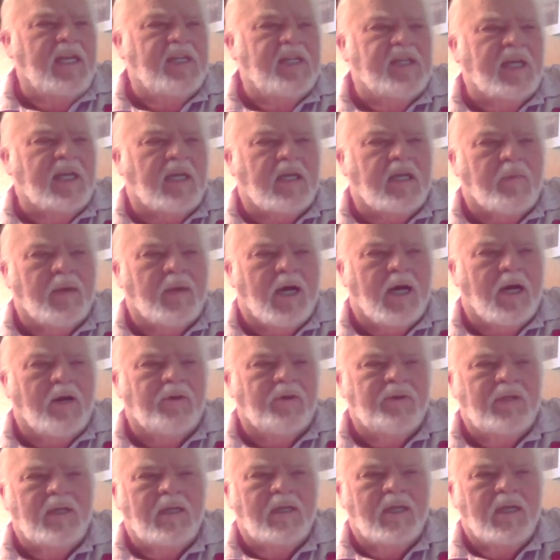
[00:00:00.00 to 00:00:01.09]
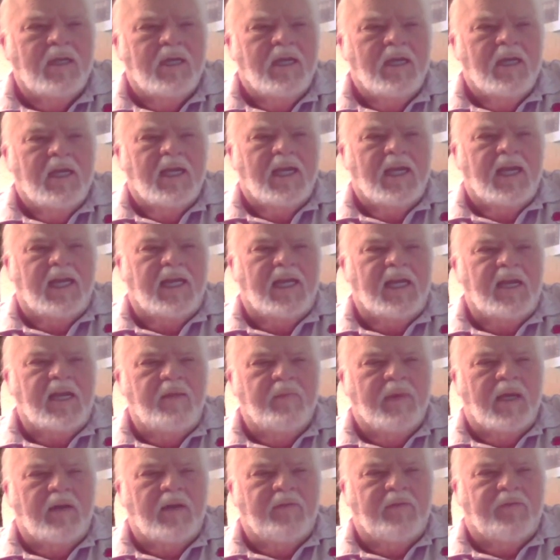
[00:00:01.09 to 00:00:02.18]
said, "Come on," and he
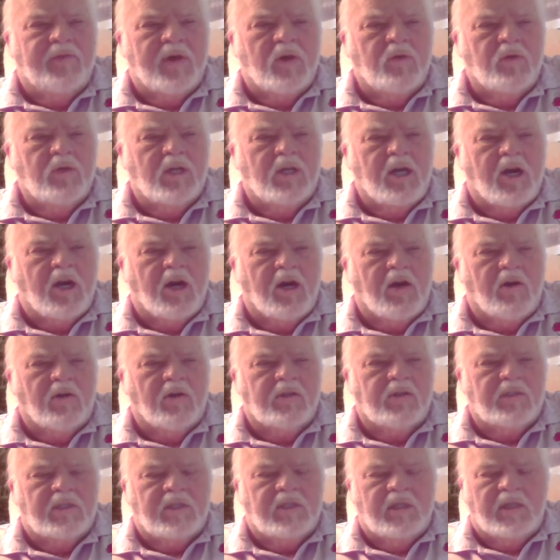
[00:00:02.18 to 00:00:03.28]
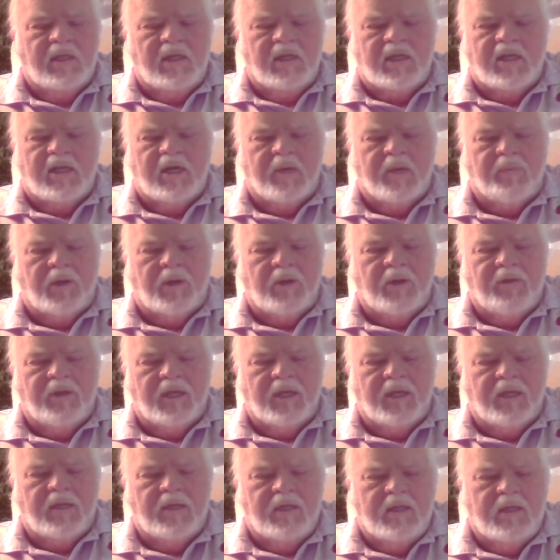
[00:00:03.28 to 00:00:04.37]
made a phone call to a couple of
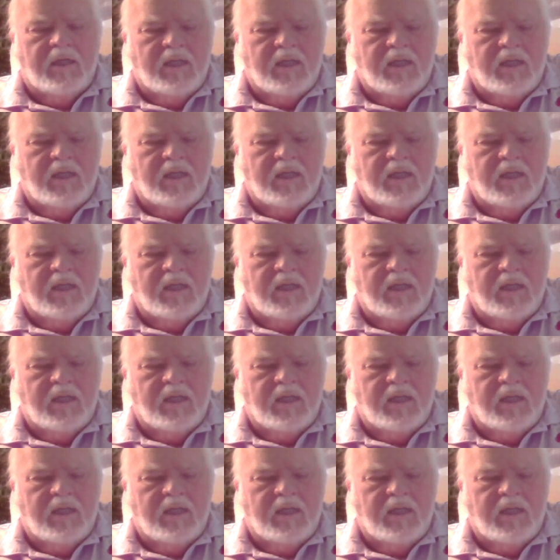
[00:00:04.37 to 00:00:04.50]
the